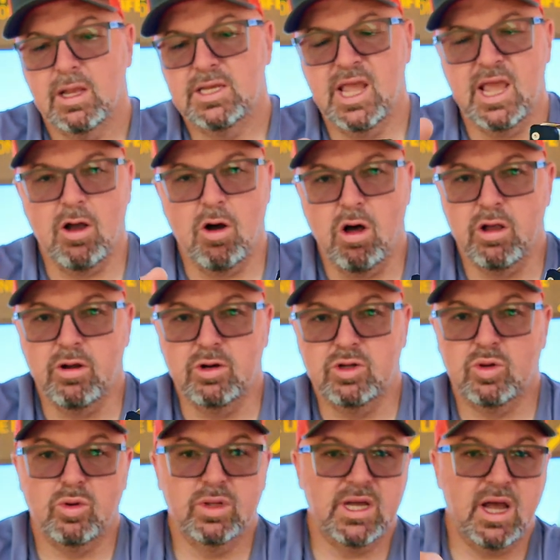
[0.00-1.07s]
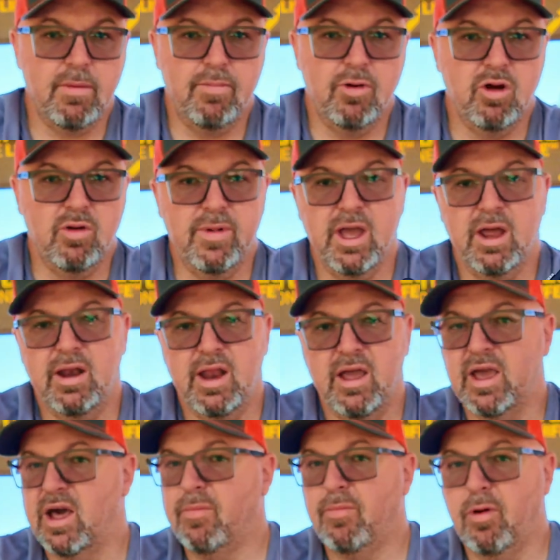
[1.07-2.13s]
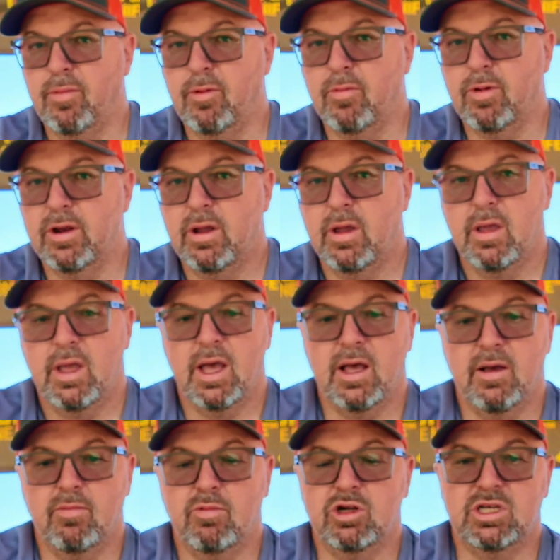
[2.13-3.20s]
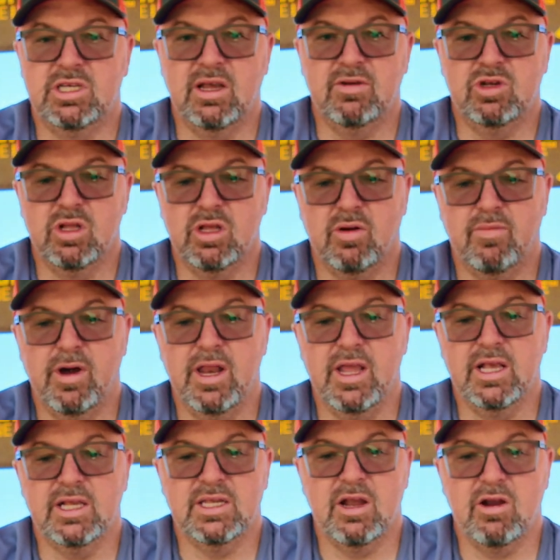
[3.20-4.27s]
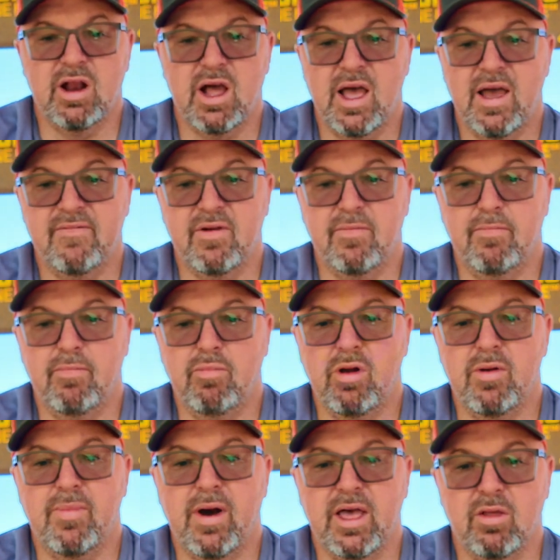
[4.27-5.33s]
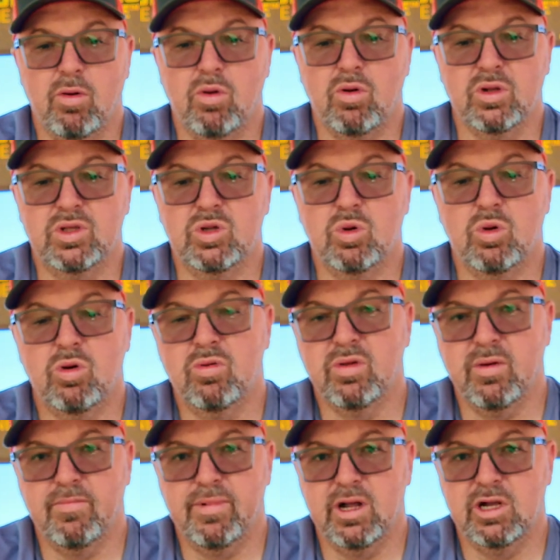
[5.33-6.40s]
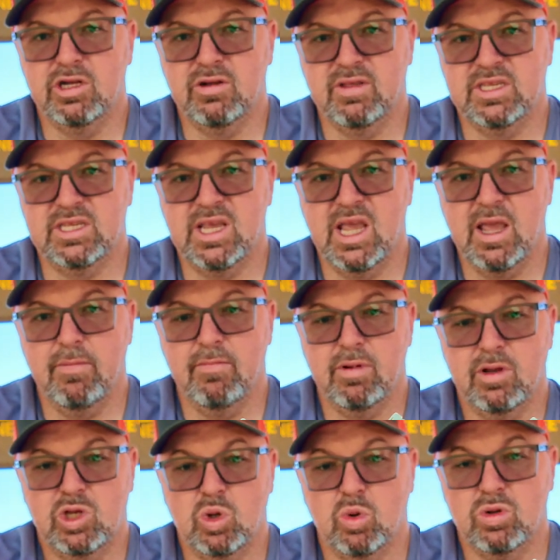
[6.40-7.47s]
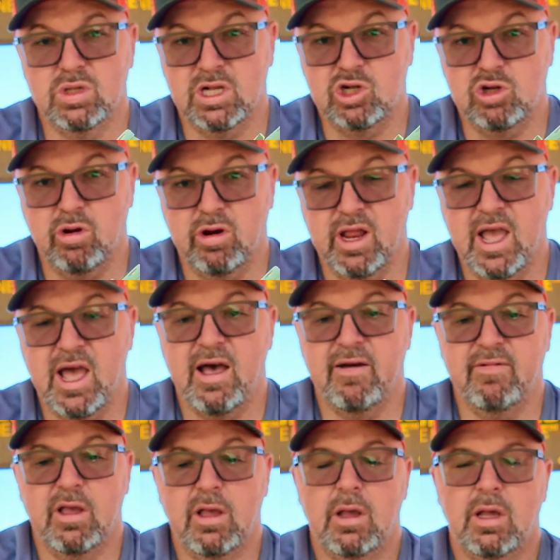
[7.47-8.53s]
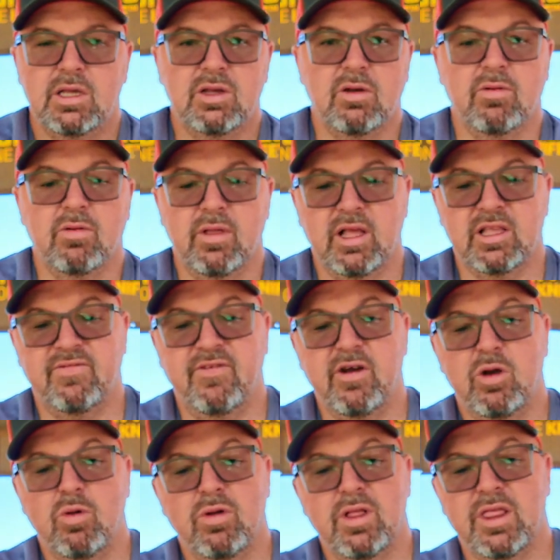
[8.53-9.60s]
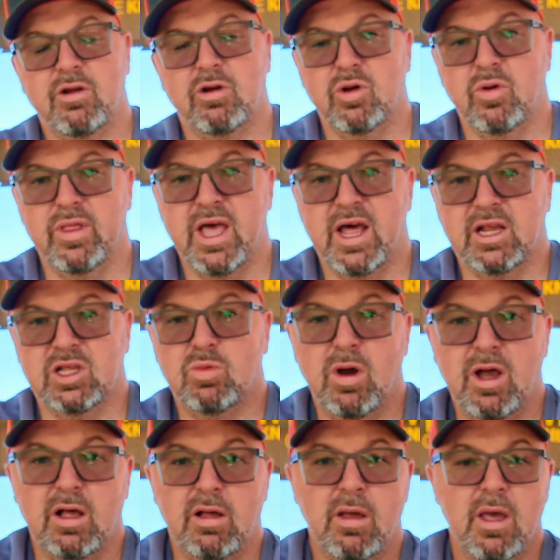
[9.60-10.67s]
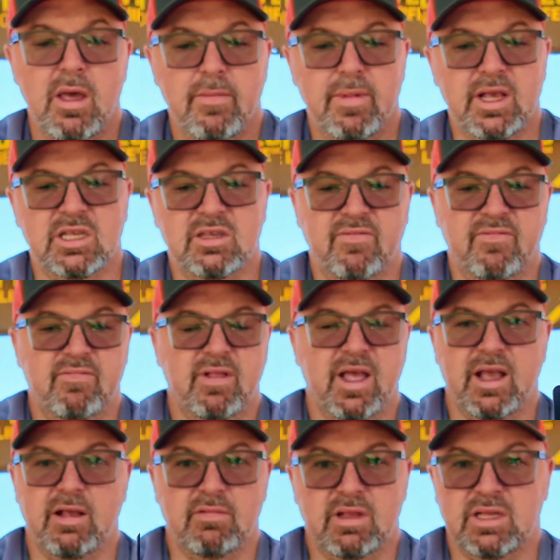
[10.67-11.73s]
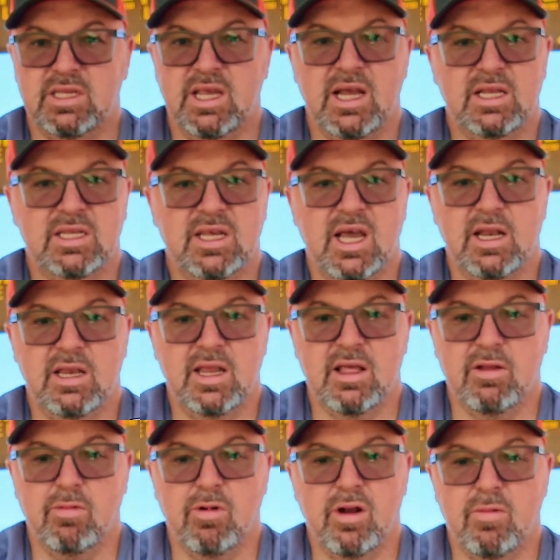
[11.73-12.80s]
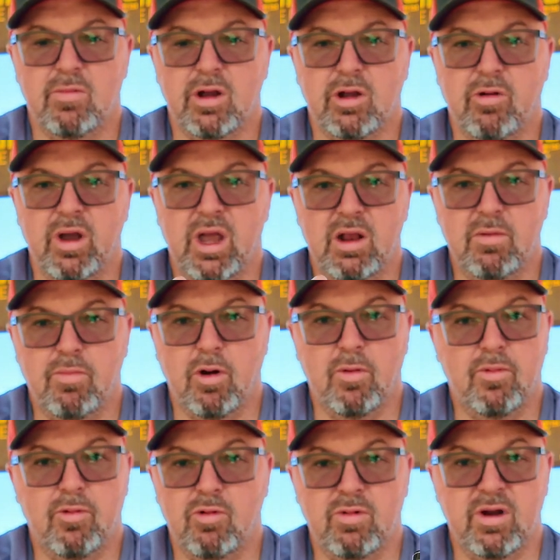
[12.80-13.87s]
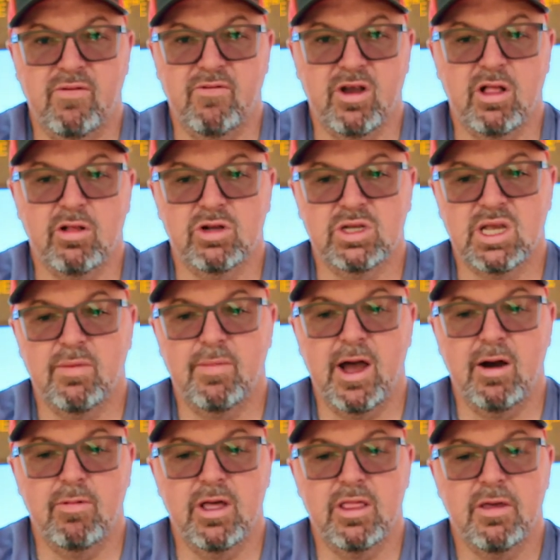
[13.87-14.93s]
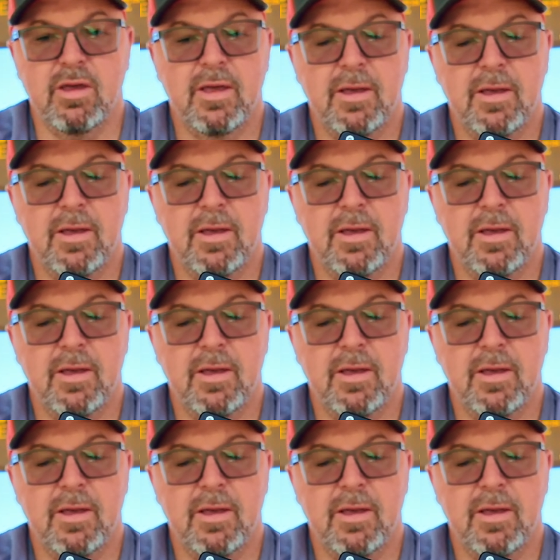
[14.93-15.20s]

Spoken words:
take all your tools out, put them in, now you got a purple one. Which saves you a little money because now you're not having to rebuy the whole tool with a bunch of the same tools that you already have. So it's very cool that they're doing that as well, because like, let's say I decide down the road I want green, purple, whatever colors to come out with,